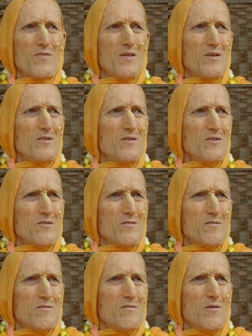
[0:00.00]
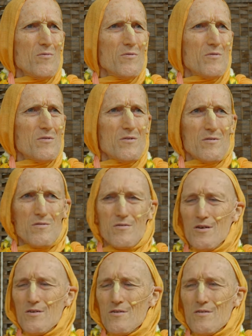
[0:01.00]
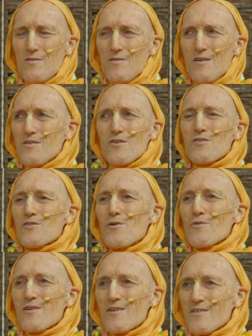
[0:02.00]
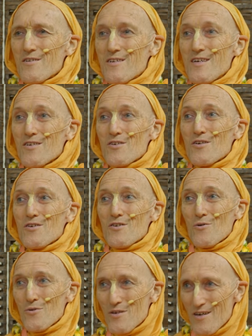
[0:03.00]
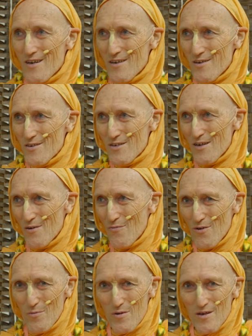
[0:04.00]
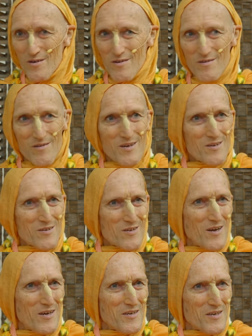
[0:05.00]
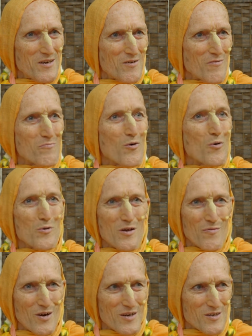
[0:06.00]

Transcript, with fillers: then just don't just disassociate disassociate yourself from it. That's the idea of Mauna